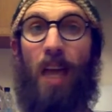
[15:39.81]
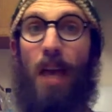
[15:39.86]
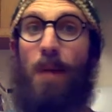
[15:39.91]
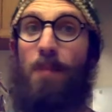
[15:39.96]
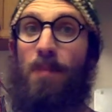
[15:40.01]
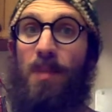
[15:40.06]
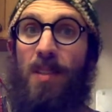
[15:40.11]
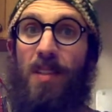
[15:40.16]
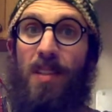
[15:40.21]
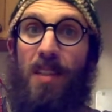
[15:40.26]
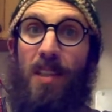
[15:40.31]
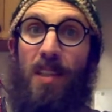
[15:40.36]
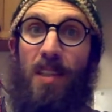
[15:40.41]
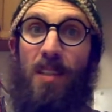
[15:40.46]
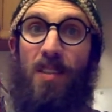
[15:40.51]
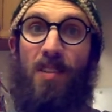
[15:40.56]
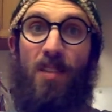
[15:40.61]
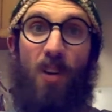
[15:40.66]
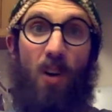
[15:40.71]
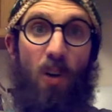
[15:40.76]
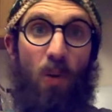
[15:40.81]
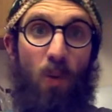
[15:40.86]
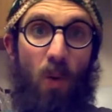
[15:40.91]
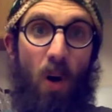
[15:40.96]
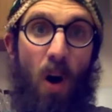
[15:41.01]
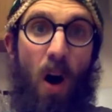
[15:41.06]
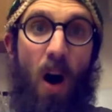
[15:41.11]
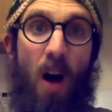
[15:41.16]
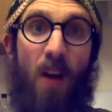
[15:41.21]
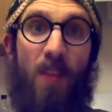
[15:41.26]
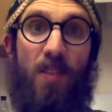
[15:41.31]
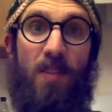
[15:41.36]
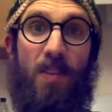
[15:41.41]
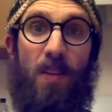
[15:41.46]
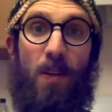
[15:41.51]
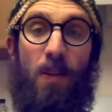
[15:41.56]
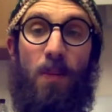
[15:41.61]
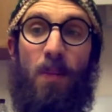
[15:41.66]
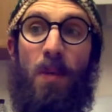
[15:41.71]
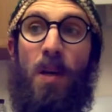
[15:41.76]
hemp seeds are
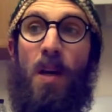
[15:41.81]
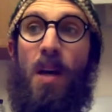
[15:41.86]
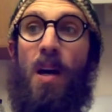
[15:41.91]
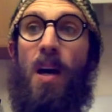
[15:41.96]
awesome.